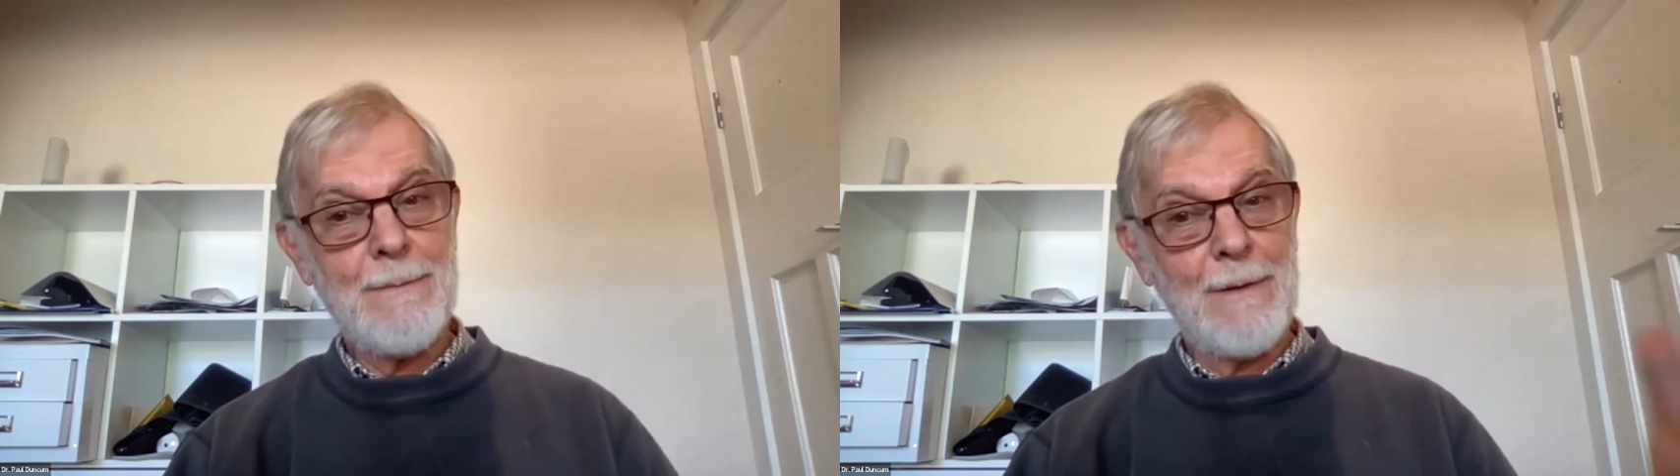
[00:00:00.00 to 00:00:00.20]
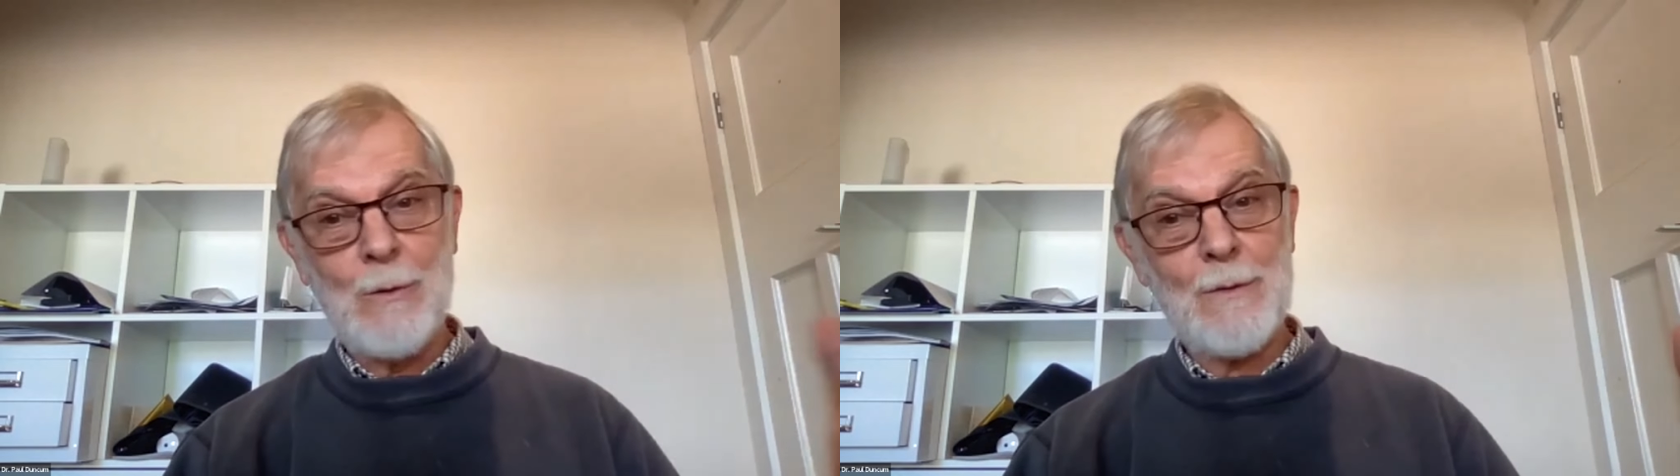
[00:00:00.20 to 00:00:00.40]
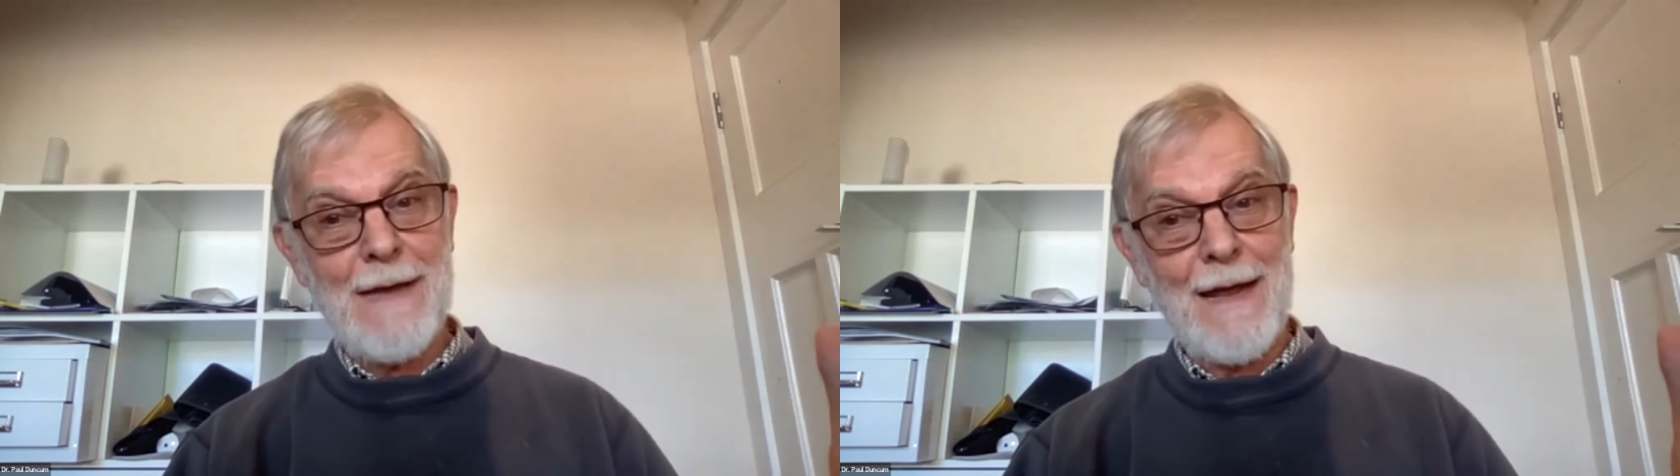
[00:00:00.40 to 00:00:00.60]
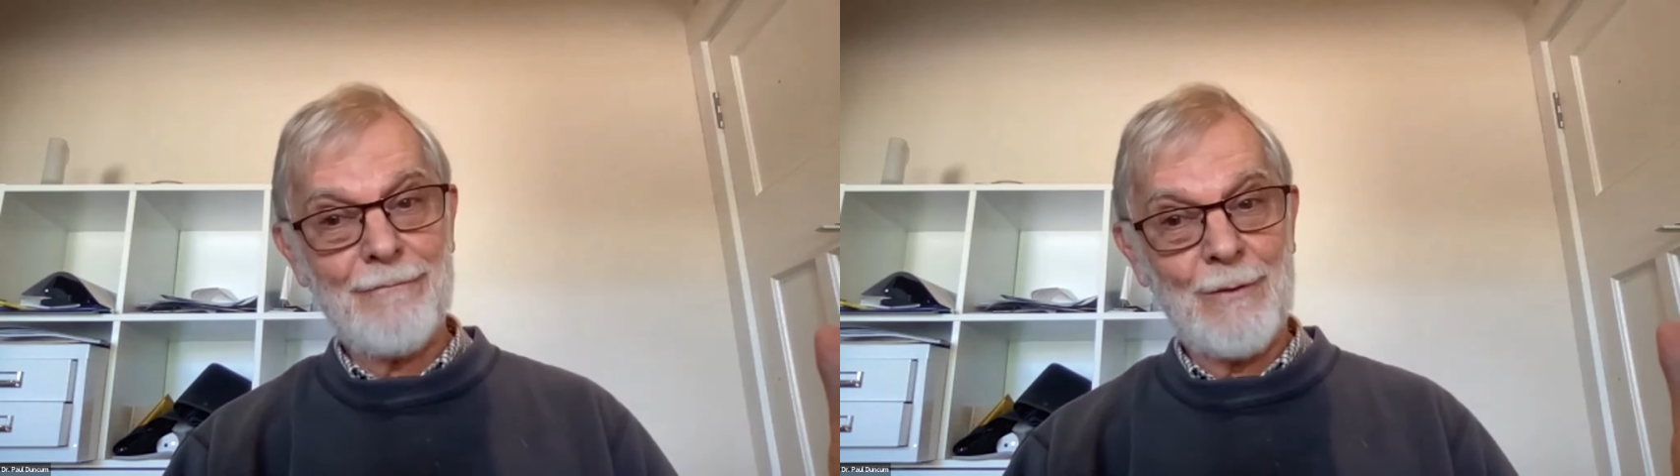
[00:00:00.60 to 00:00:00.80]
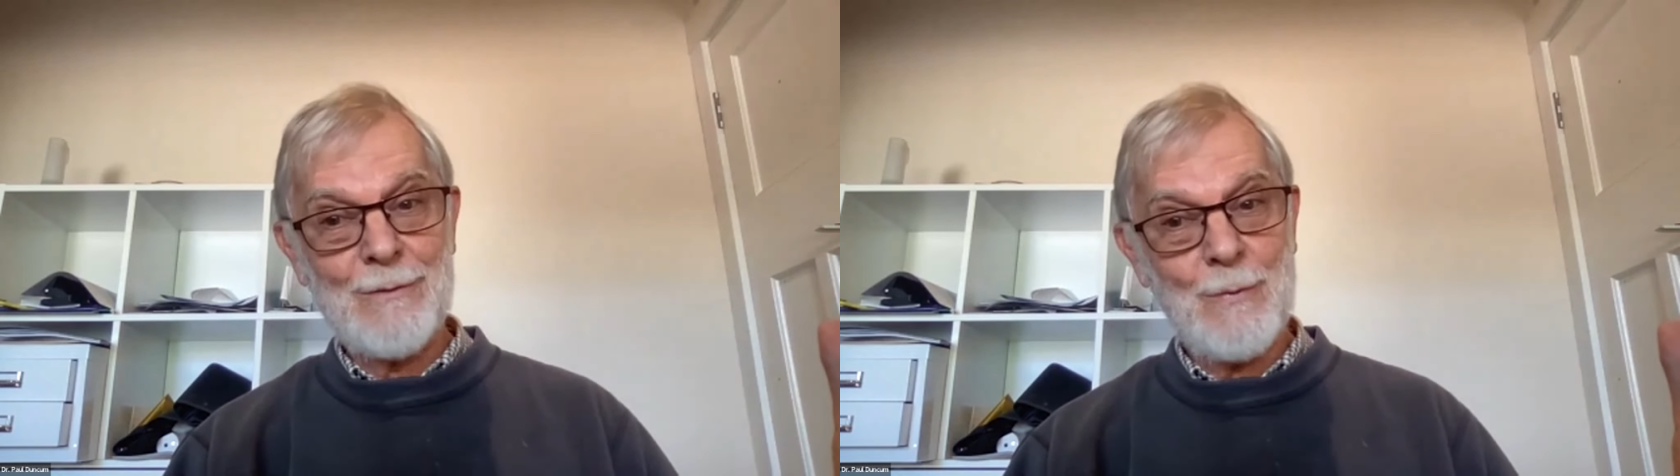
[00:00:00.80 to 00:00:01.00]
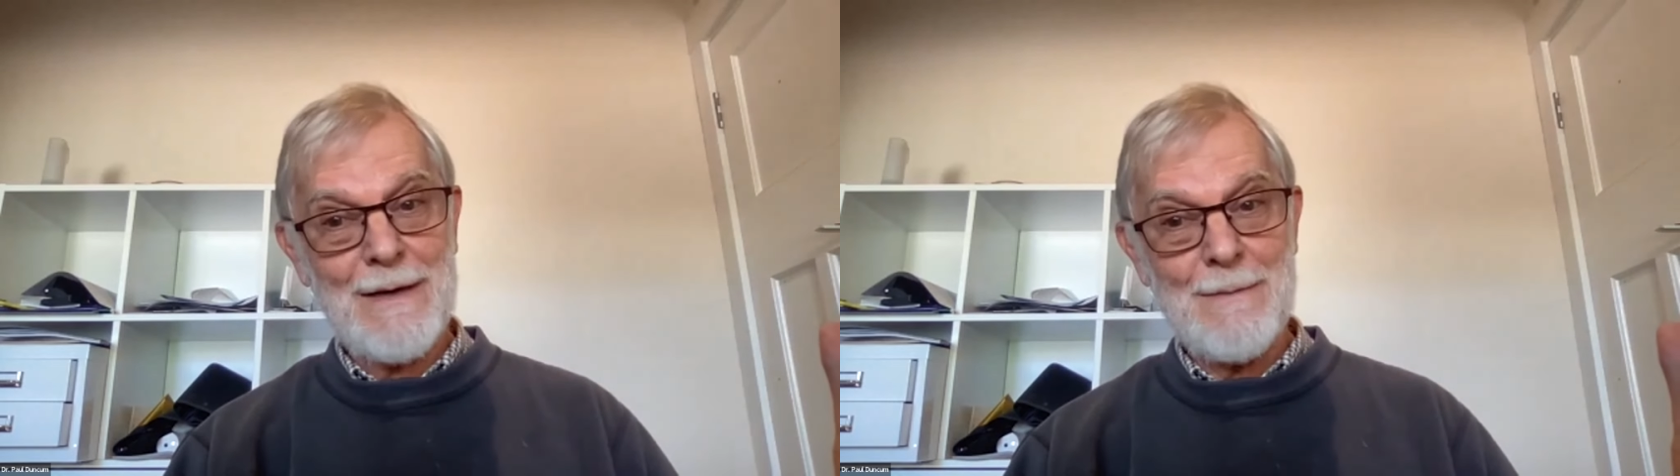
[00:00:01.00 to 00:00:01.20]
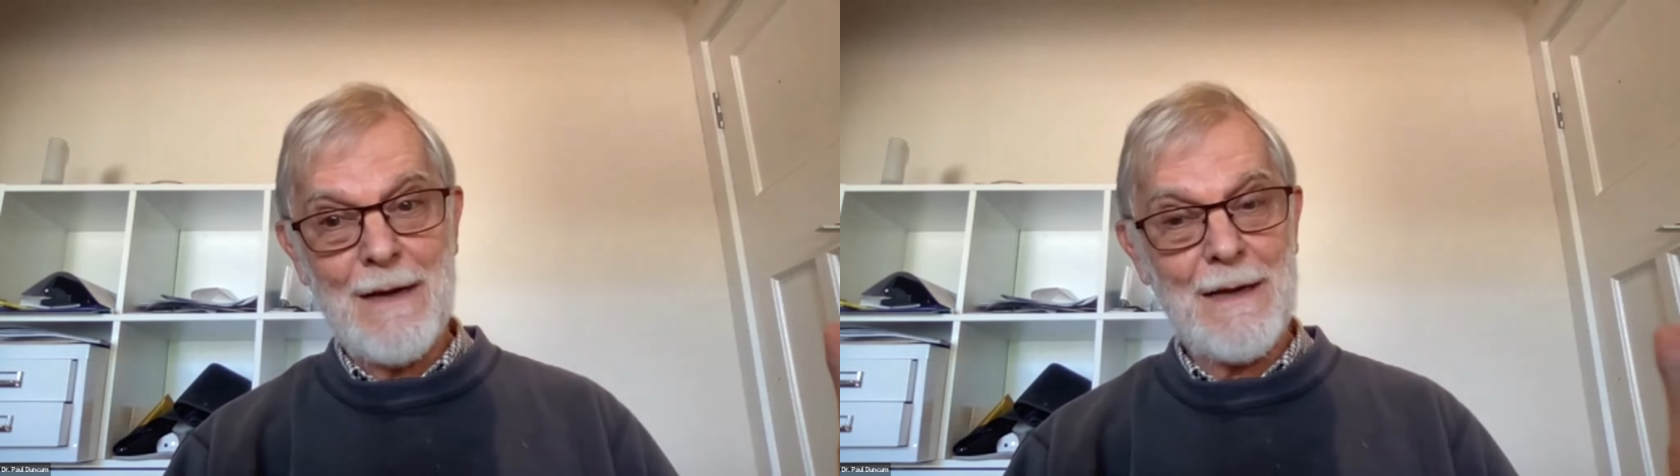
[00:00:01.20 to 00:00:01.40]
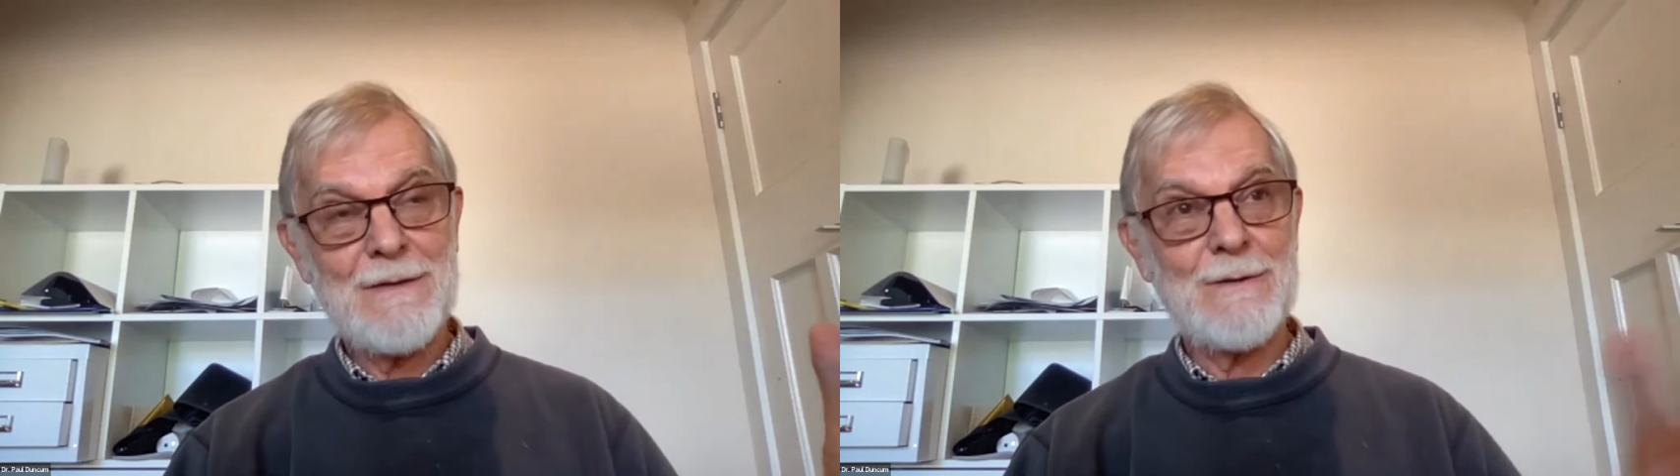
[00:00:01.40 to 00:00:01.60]
to be looked at for 20
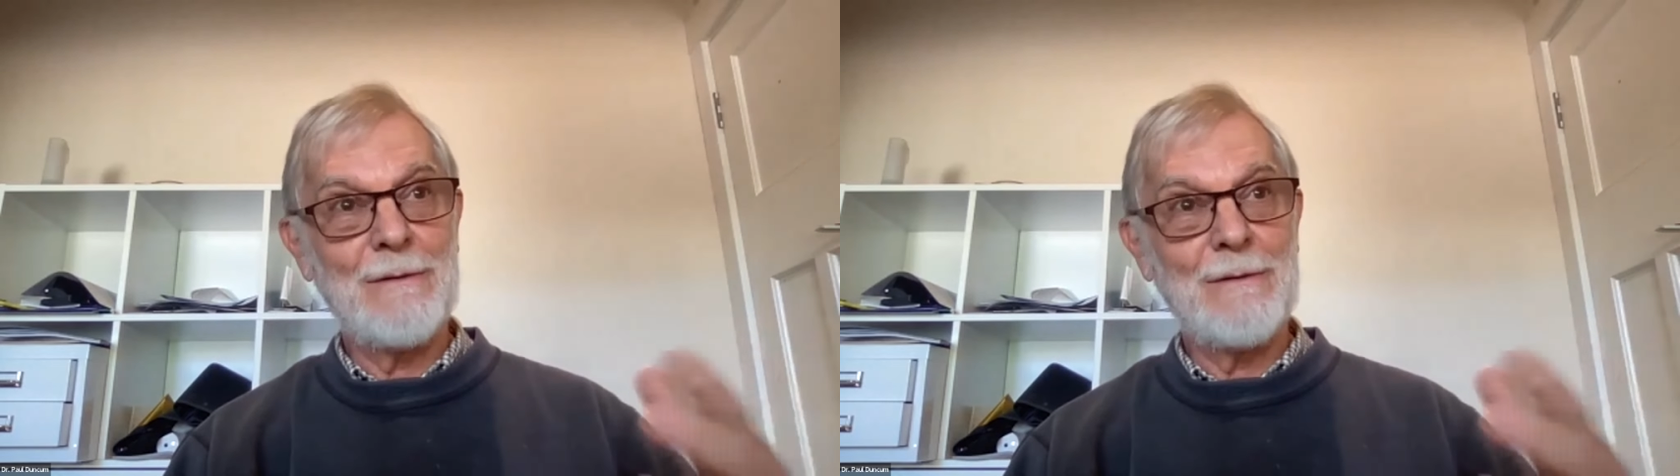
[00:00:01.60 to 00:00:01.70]
minutes